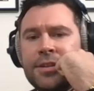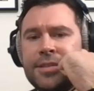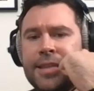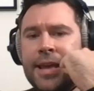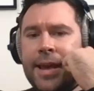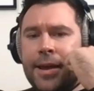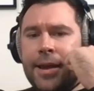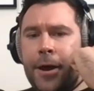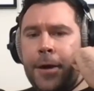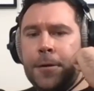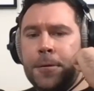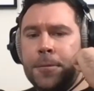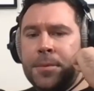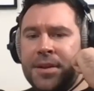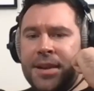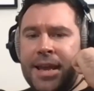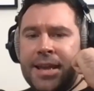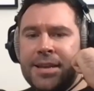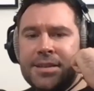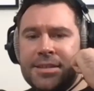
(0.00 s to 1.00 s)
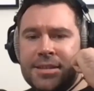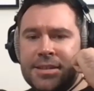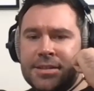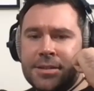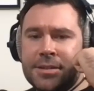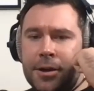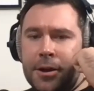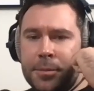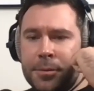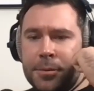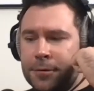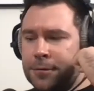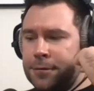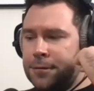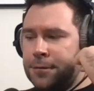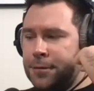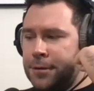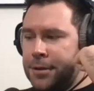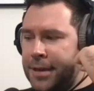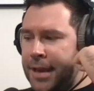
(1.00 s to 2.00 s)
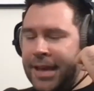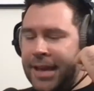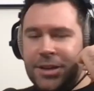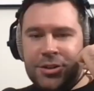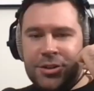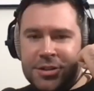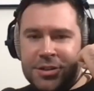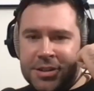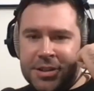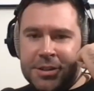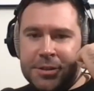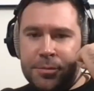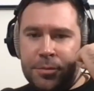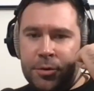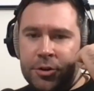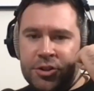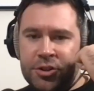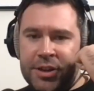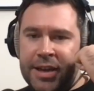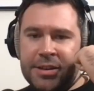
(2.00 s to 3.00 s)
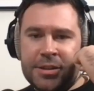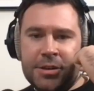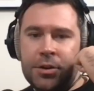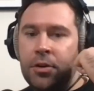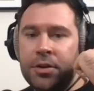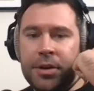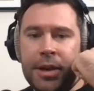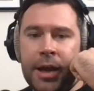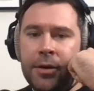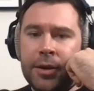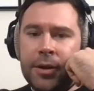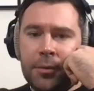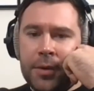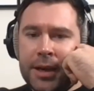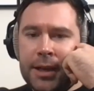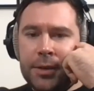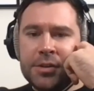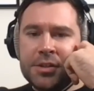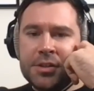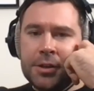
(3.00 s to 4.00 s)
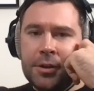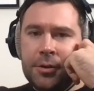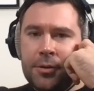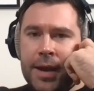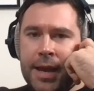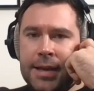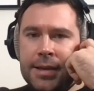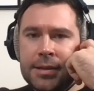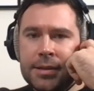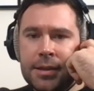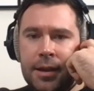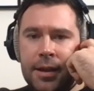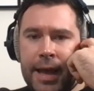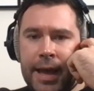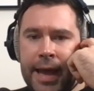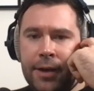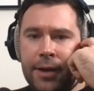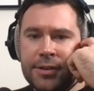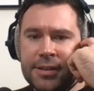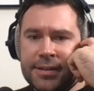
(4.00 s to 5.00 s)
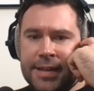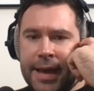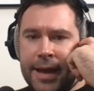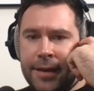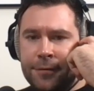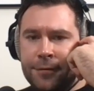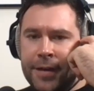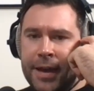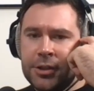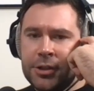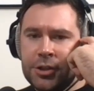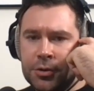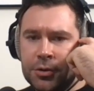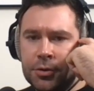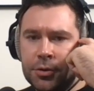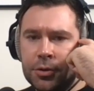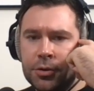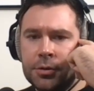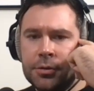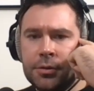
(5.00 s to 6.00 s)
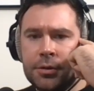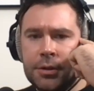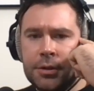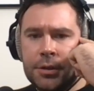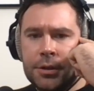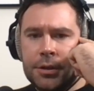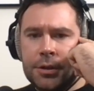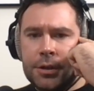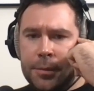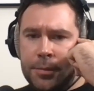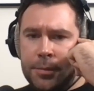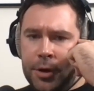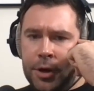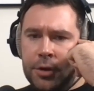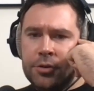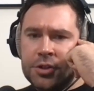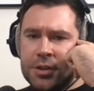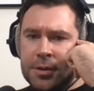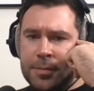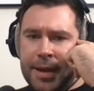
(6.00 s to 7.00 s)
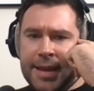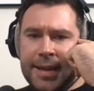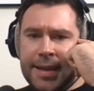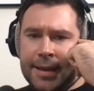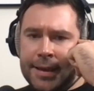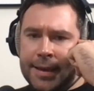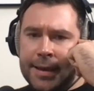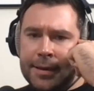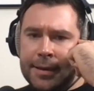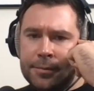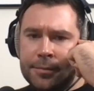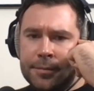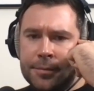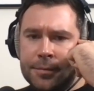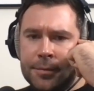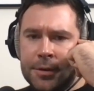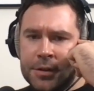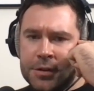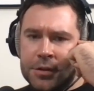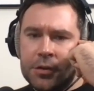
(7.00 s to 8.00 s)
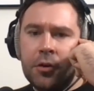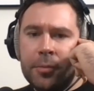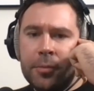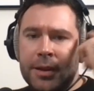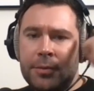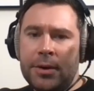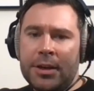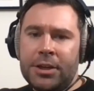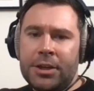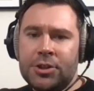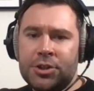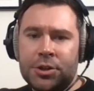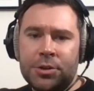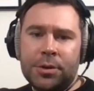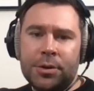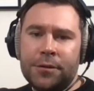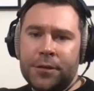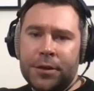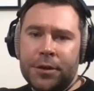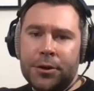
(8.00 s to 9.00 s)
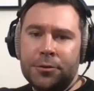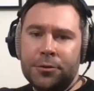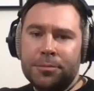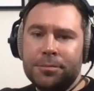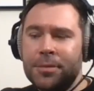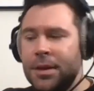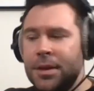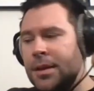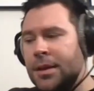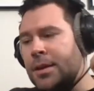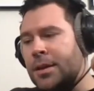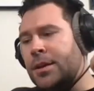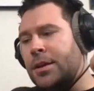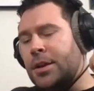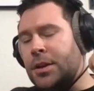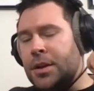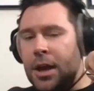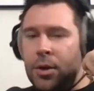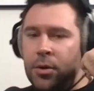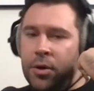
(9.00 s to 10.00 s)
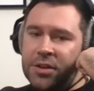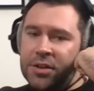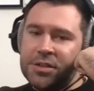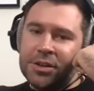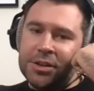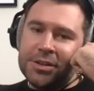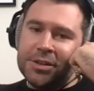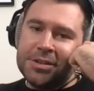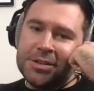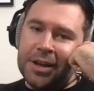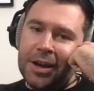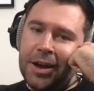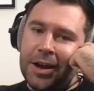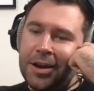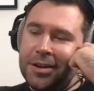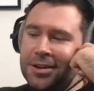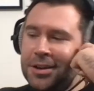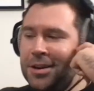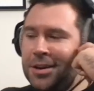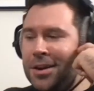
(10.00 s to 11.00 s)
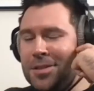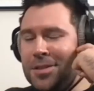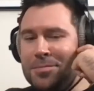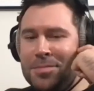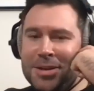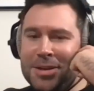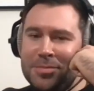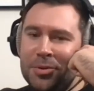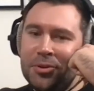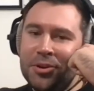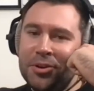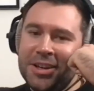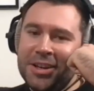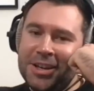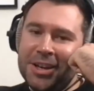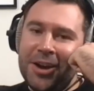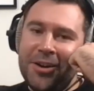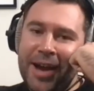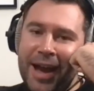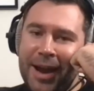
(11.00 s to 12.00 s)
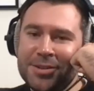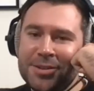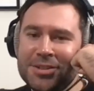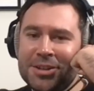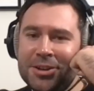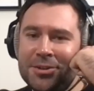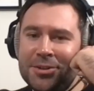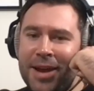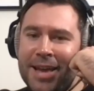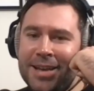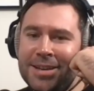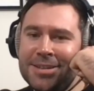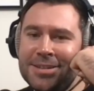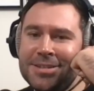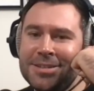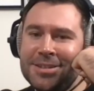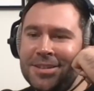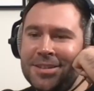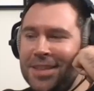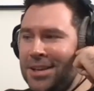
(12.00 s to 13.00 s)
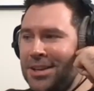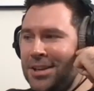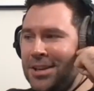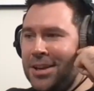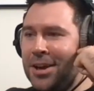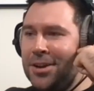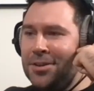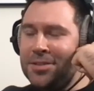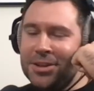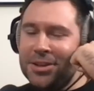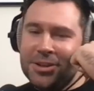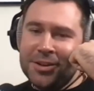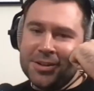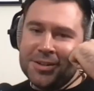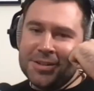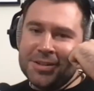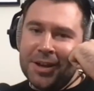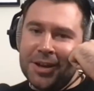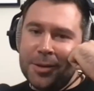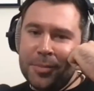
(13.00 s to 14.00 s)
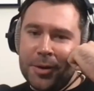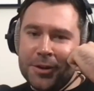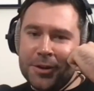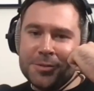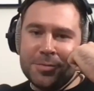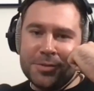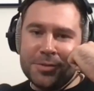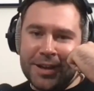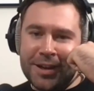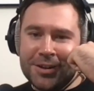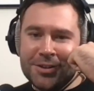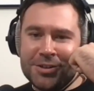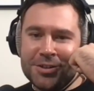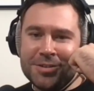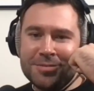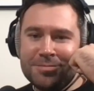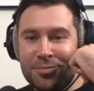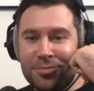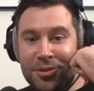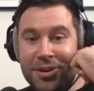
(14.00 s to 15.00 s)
did that open-ended type of nature to this project, not knowing when it was going to end, like how did that affect your approach to making it? Because normally when you shoot a film, you know where it's going to start, you know the midpoint, you know how it's going to end, and then you know that you can start post-production